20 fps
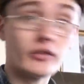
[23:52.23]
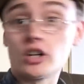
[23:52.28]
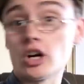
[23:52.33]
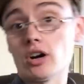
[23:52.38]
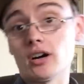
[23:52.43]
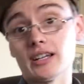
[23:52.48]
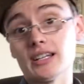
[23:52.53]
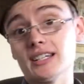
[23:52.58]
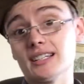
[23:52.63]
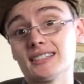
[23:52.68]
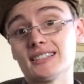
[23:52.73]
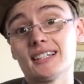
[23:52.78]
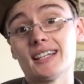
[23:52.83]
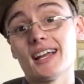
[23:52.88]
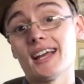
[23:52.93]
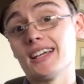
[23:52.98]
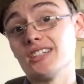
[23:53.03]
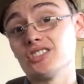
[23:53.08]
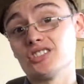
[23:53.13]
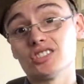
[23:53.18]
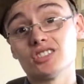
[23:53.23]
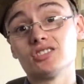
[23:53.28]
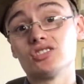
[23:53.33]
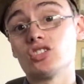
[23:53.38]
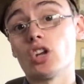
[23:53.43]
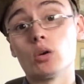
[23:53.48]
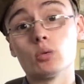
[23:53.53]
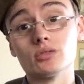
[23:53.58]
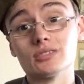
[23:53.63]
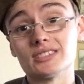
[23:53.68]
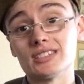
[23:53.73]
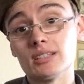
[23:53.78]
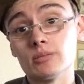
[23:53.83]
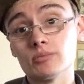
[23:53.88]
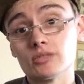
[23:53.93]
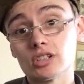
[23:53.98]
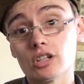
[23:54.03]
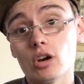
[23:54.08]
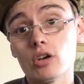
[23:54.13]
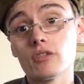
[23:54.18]
got here today just don't seem
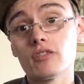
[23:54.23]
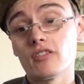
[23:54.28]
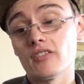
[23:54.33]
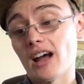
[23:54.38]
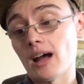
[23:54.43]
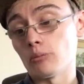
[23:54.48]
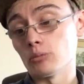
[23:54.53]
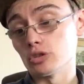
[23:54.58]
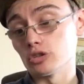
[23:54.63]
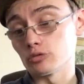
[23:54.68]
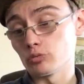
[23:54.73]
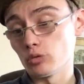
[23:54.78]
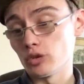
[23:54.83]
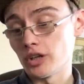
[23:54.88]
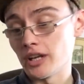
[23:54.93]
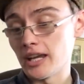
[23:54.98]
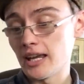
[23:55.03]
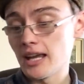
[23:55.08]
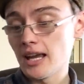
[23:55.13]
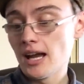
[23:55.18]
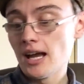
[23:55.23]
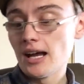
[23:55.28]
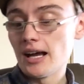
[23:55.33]
to go for that much money.